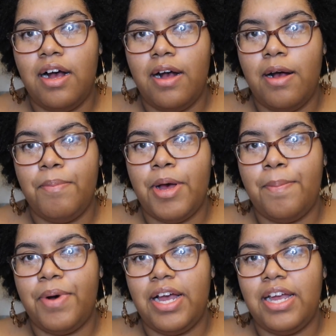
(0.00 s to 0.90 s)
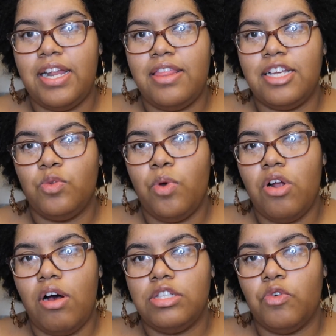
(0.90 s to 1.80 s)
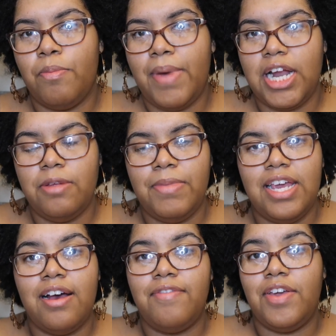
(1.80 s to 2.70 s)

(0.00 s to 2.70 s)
but this one also reminded me of